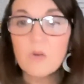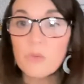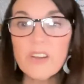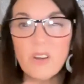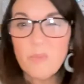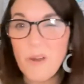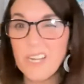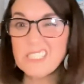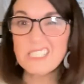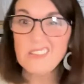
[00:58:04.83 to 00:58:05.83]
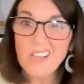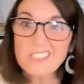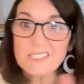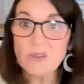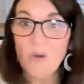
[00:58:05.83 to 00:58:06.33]
Recurrent pregnancy
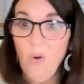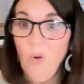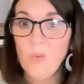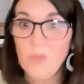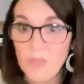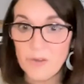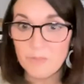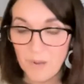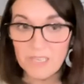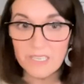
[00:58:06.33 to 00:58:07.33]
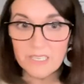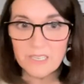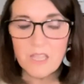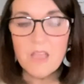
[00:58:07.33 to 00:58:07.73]
loss is a whole nother bucket,